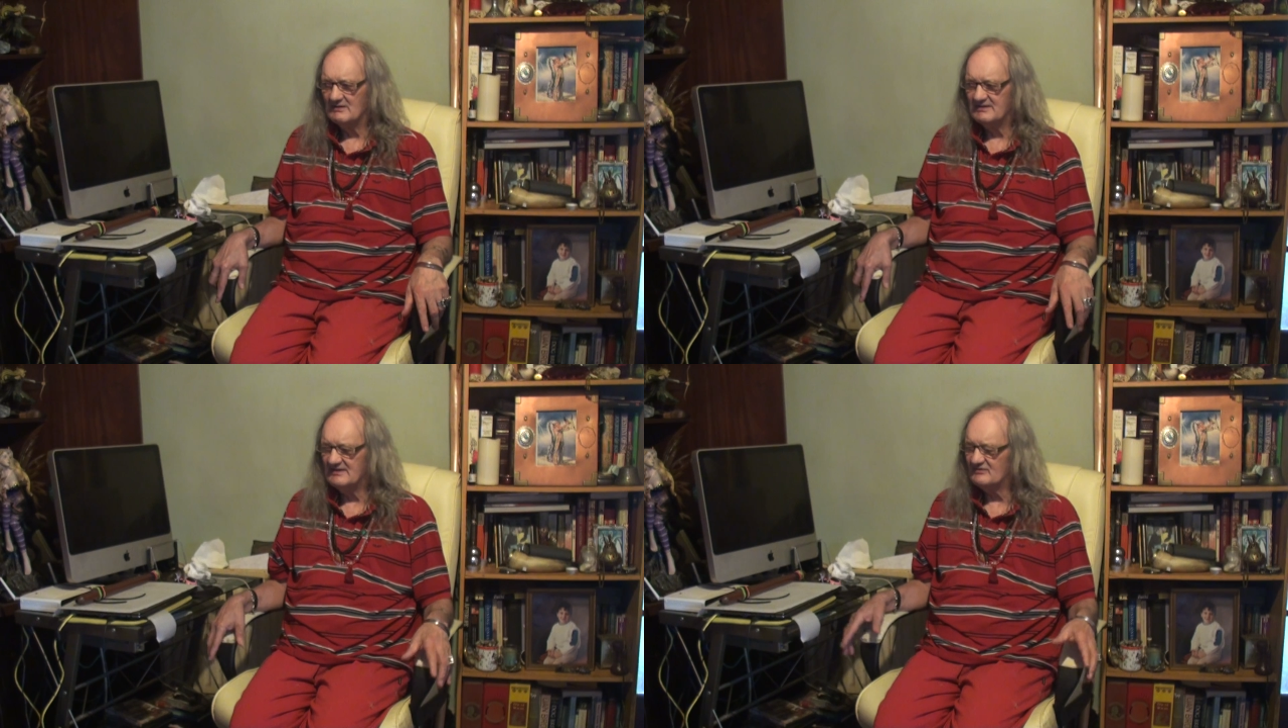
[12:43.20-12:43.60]

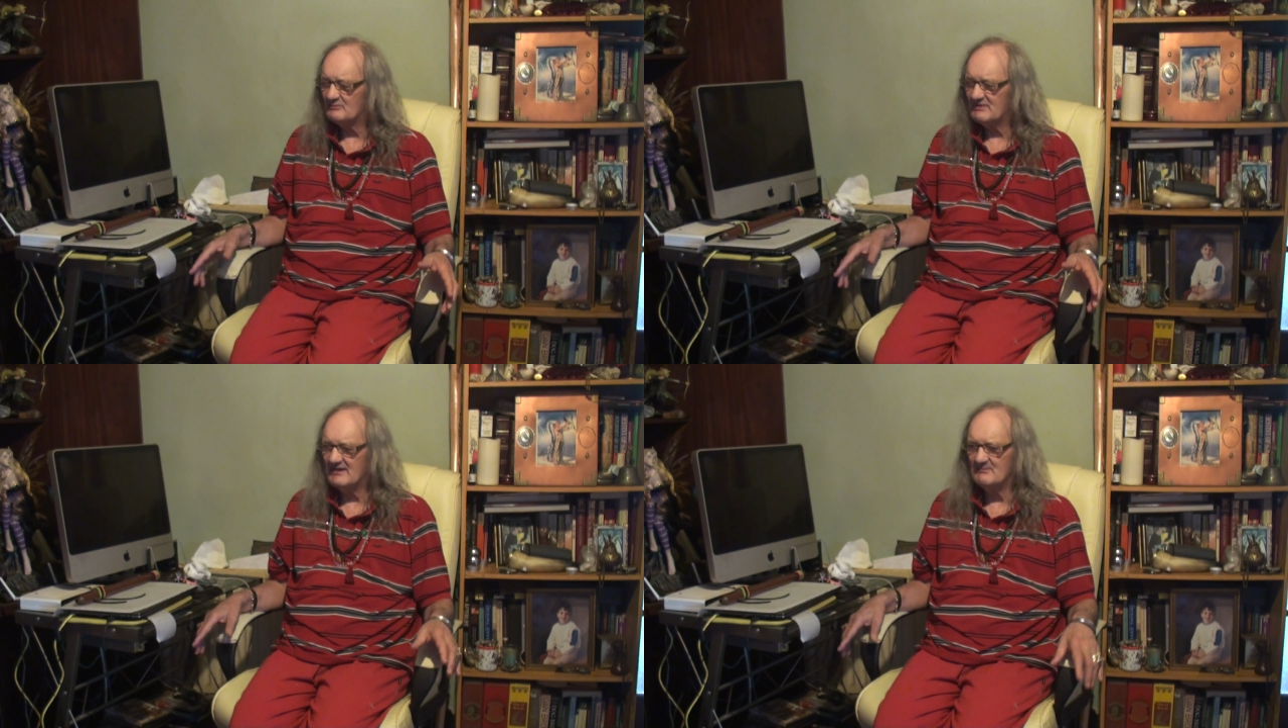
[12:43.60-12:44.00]
Kids
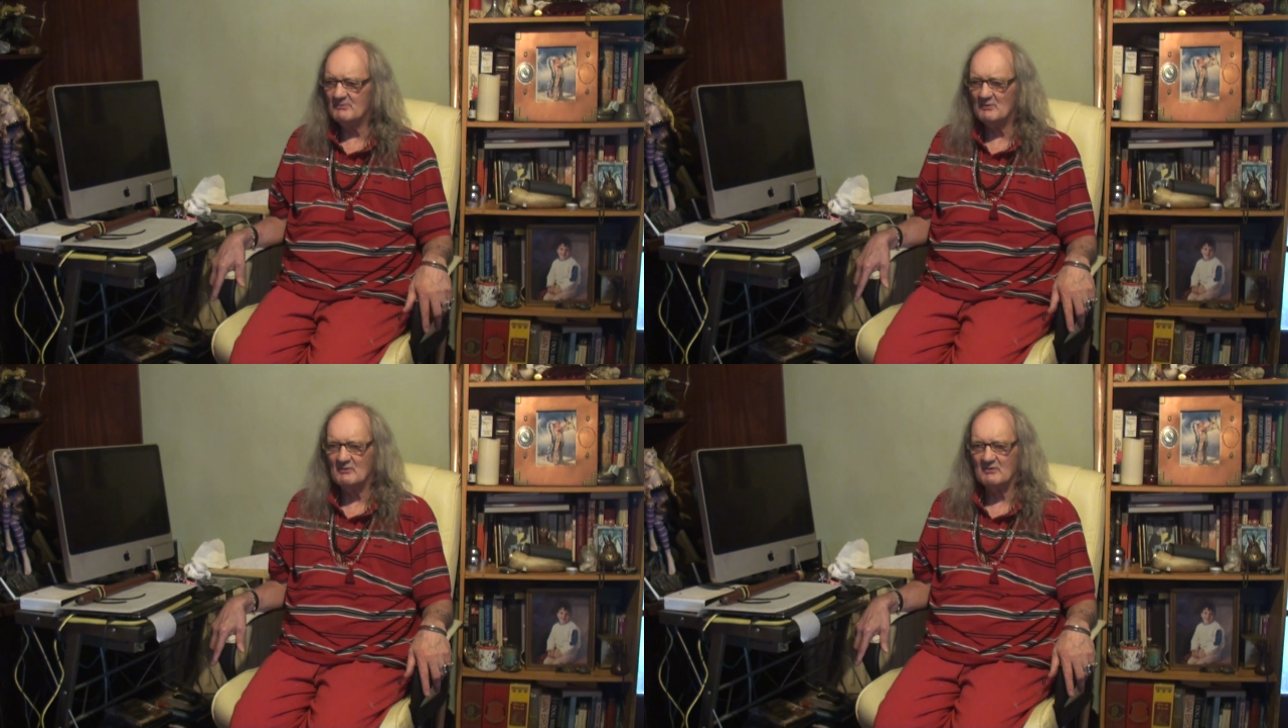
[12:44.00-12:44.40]
playing
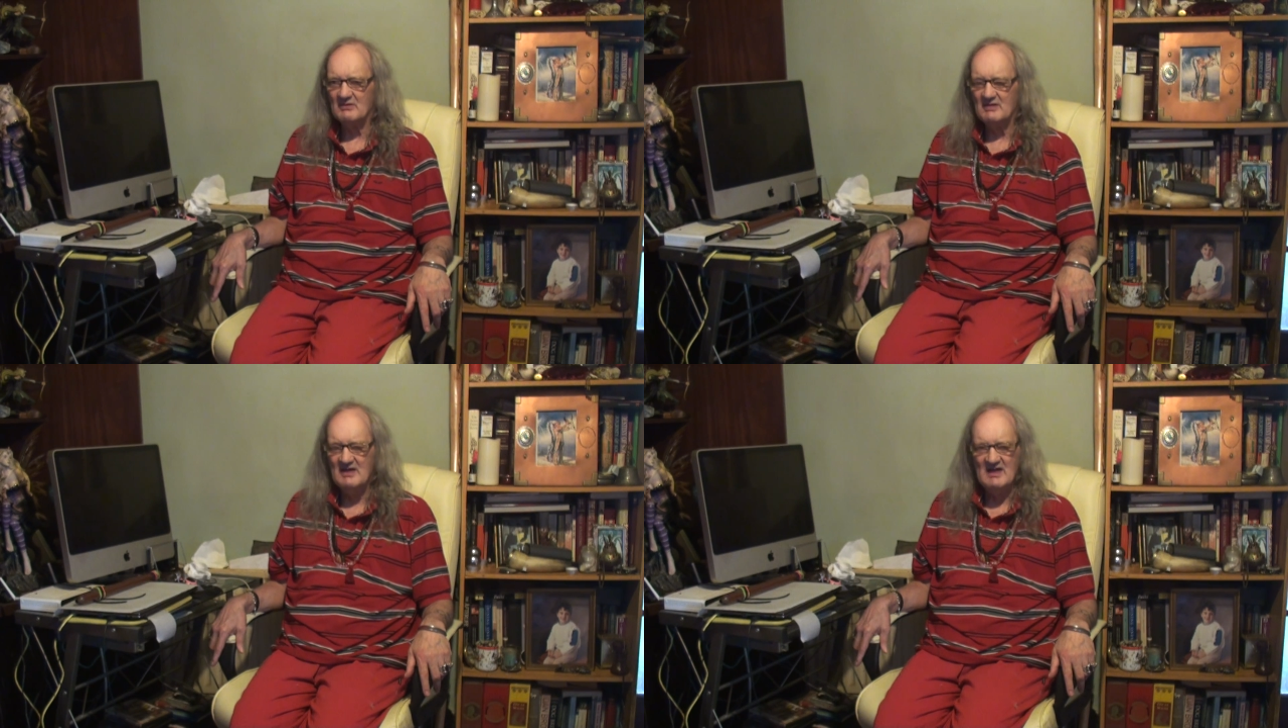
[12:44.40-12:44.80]
ball.
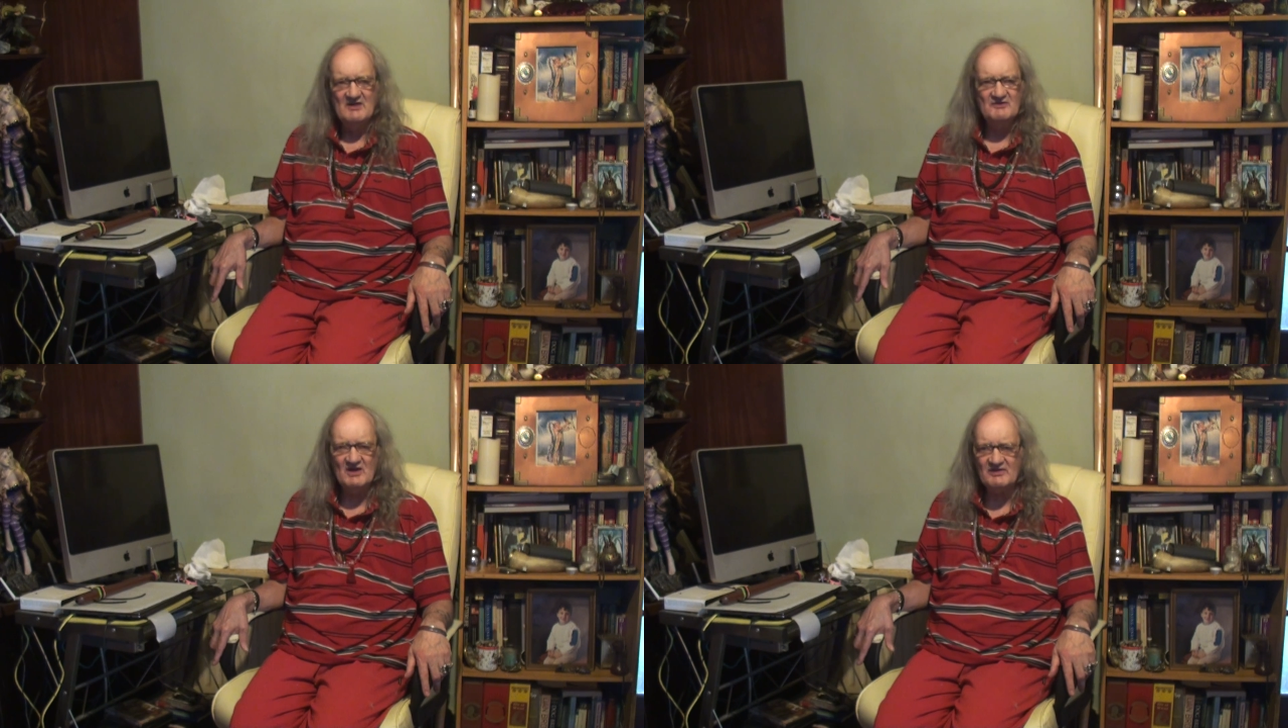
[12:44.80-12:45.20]

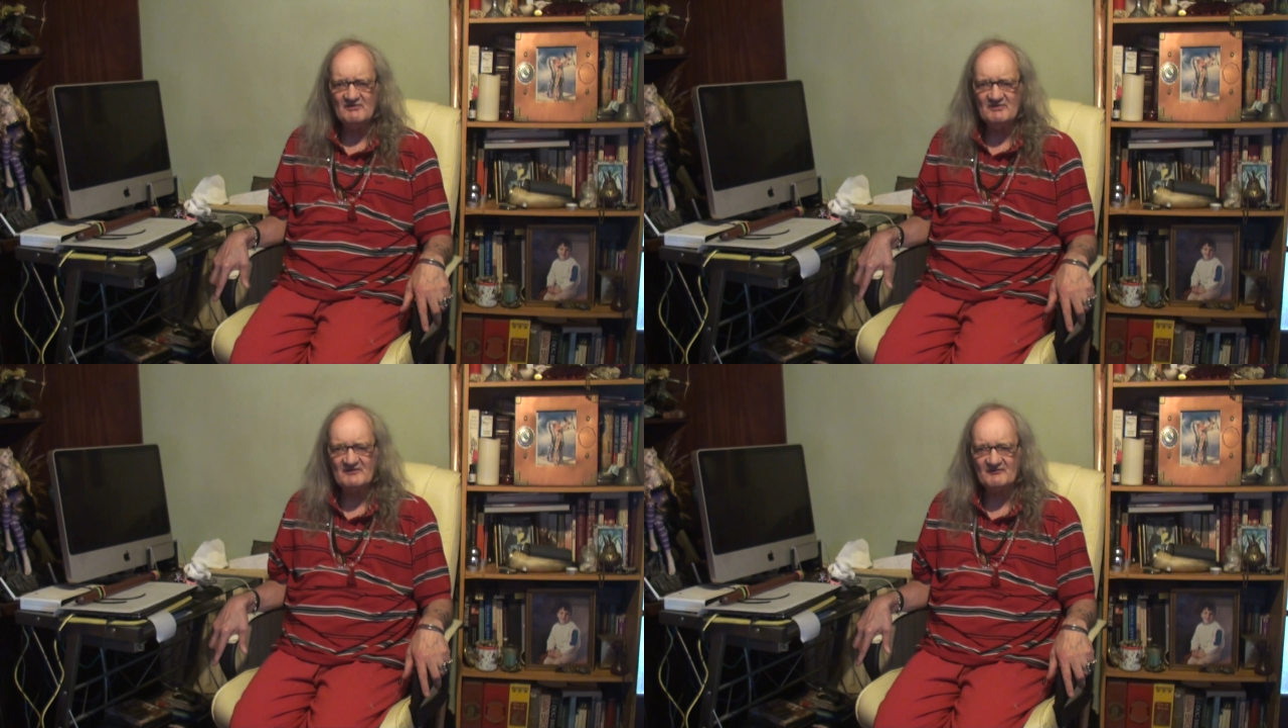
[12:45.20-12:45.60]
None
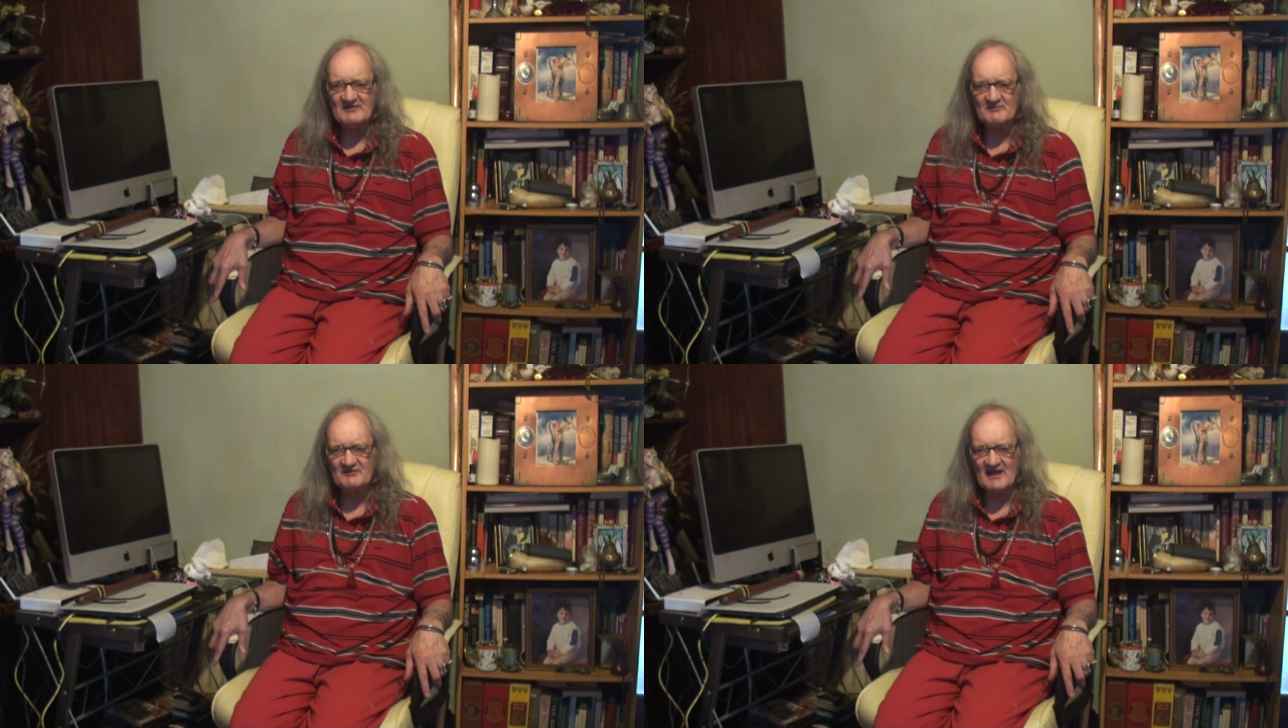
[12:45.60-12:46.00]
of this
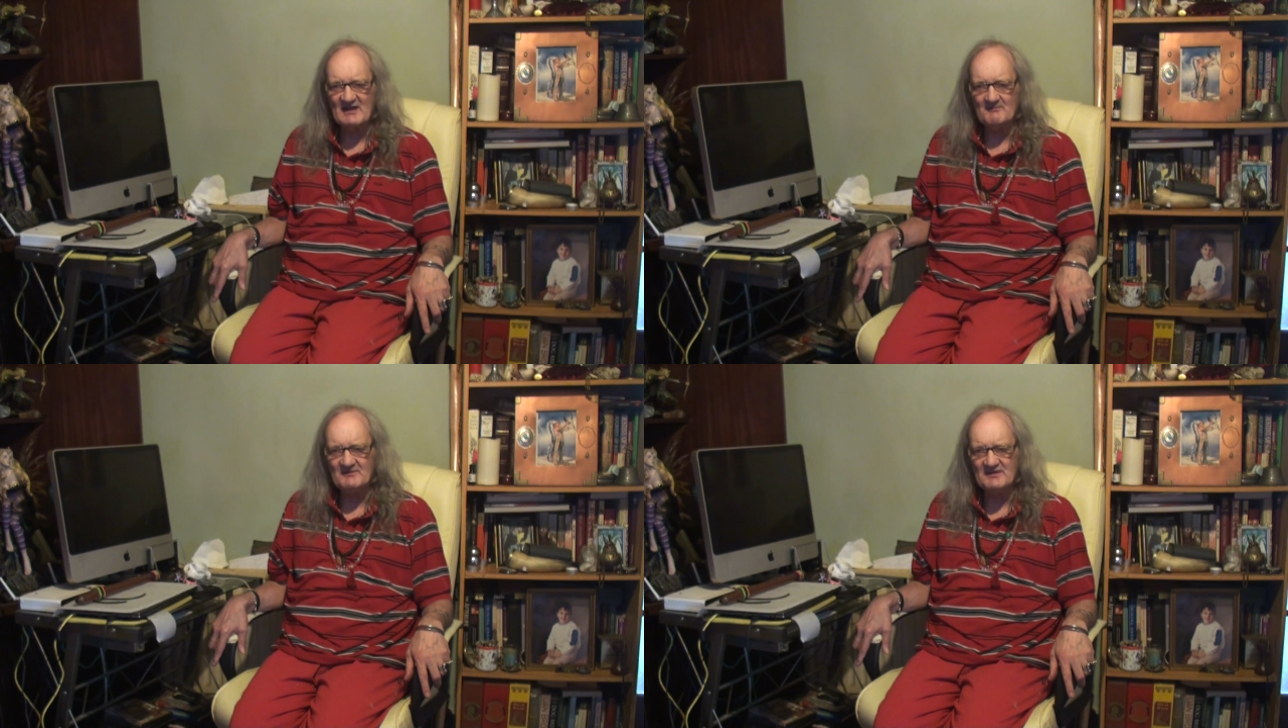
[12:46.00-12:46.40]
seems to
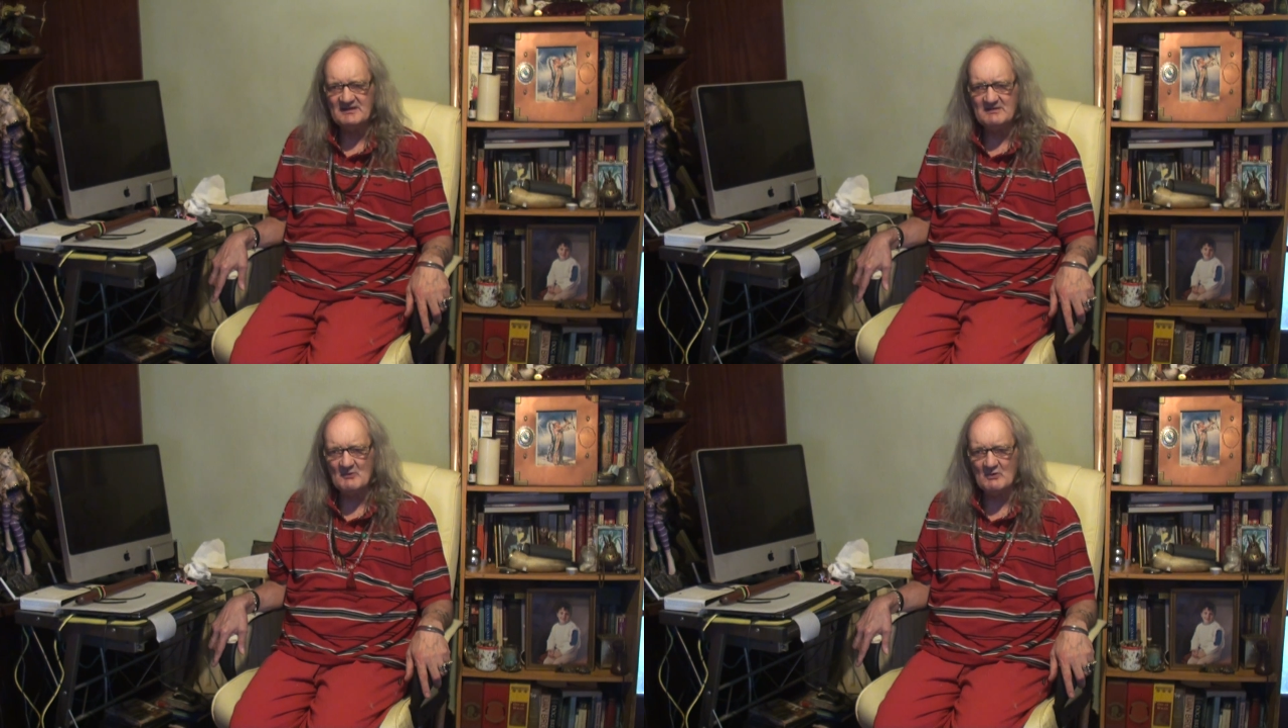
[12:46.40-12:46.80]
happen
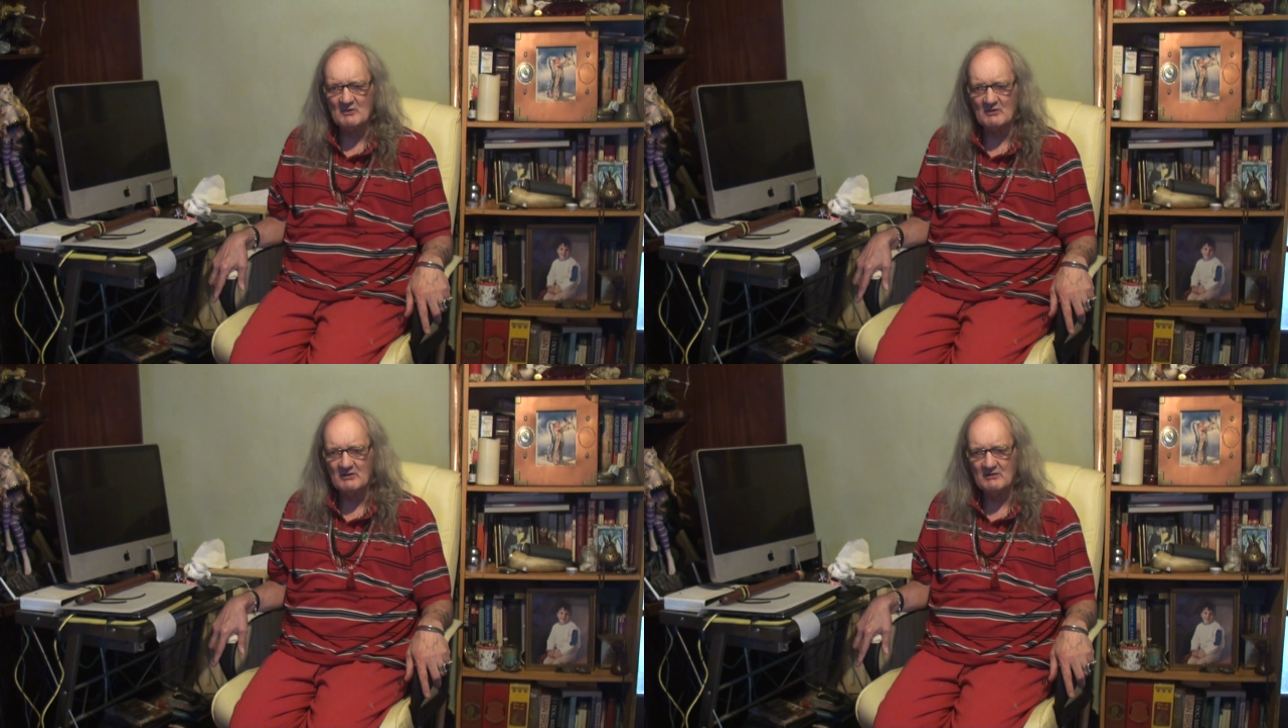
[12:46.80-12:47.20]

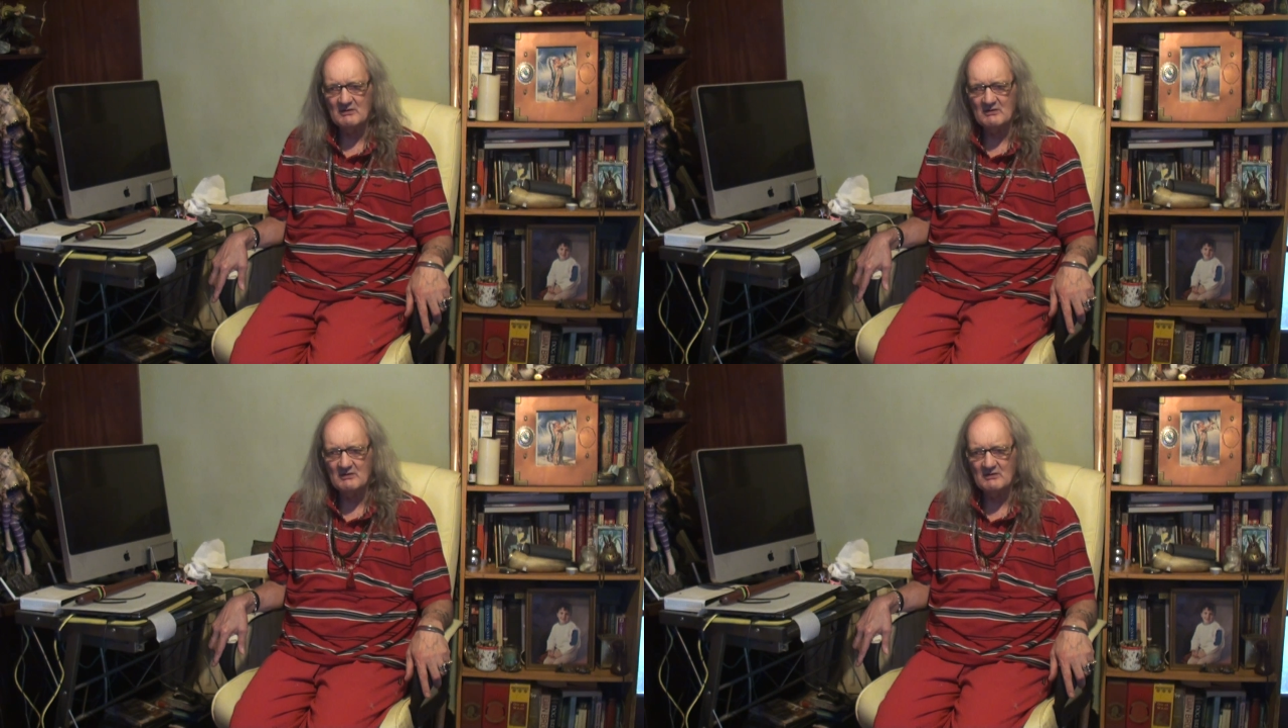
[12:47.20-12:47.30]
anymore.